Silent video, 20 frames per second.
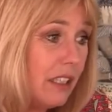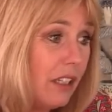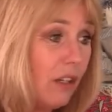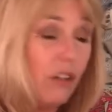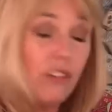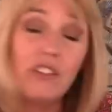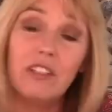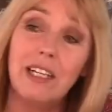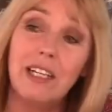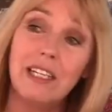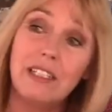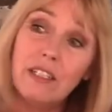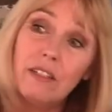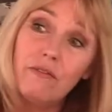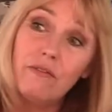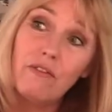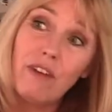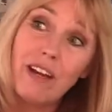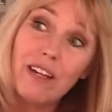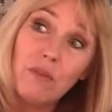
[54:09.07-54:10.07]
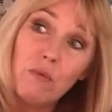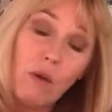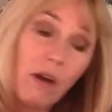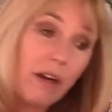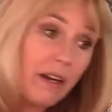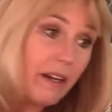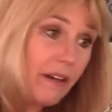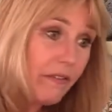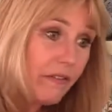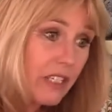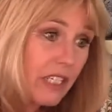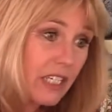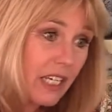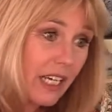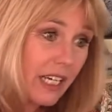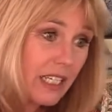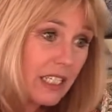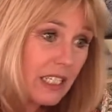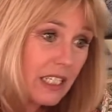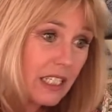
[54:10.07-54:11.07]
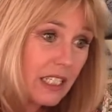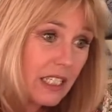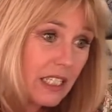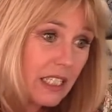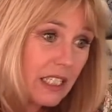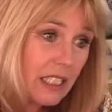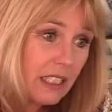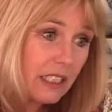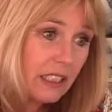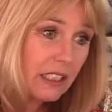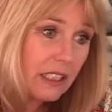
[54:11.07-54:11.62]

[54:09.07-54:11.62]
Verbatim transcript: Large yeah. glass of red wine for Daisy.